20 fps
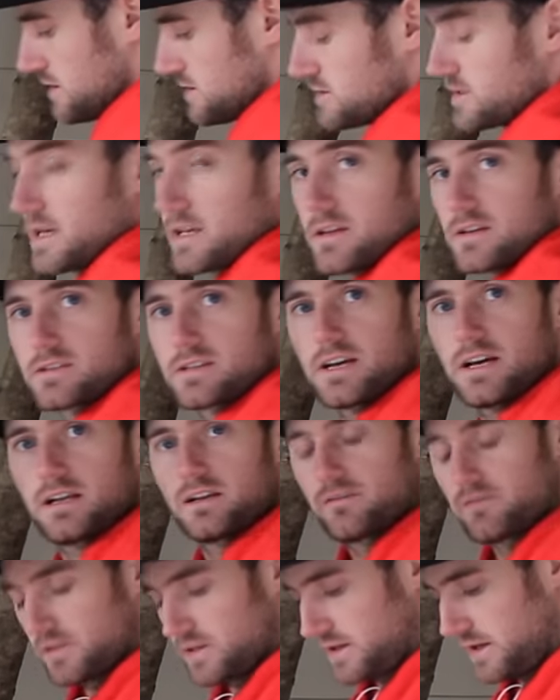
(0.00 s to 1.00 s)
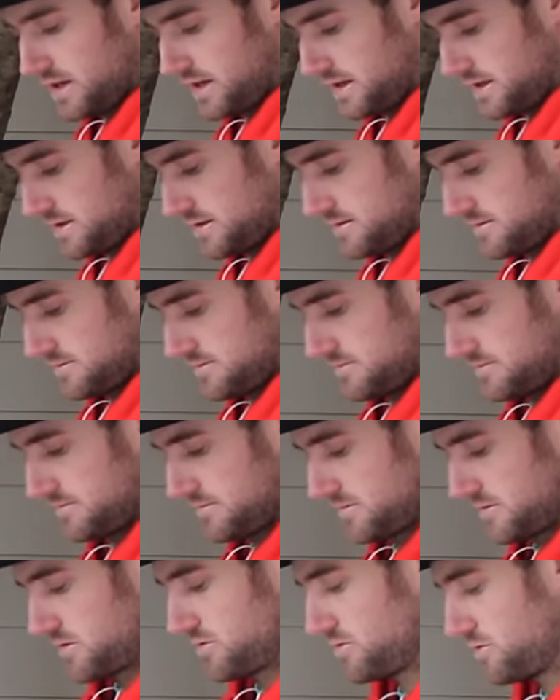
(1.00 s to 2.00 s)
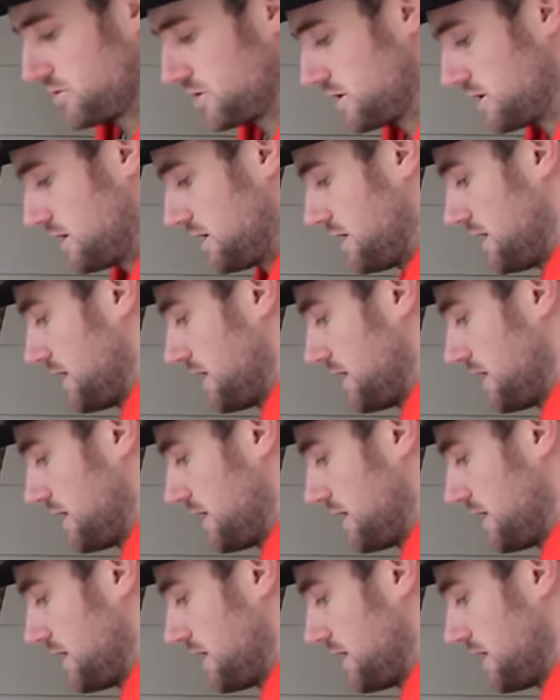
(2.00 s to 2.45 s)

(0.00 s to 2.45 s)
take the tail of your line through the